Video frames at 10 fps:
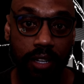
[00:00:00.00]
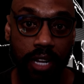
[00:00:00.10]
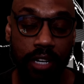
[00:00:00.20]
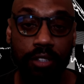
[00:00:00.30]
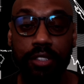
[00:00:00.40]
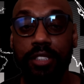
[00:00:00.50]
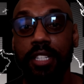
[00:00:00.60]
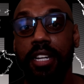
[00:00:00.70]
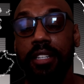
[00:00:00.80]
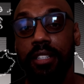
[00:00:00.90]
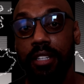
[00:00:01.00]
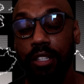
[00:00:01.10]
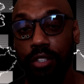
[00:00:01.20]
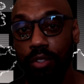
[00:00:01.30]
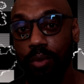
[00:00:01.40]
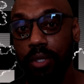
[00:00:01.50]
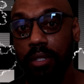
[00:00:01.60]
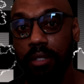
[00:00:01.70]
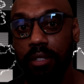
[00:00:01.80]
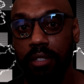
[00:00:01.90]
and understanding history.
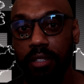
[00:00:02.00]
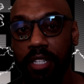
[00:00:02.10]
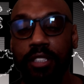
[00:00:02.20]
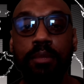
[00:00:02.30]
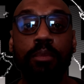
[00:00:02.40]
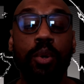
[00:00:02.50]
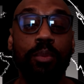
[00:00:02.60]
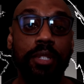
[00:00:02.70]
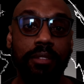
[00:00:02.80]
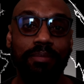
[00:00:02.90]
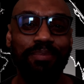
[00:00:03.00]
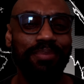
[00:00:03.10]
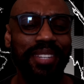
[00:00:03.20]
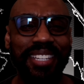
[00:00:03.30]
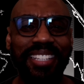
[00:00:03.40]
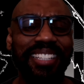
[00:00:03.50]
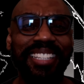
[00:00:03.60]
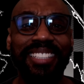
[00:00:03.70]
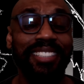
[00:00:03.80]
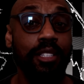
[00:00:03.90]
It's the moment. It
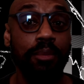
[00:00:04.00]
is the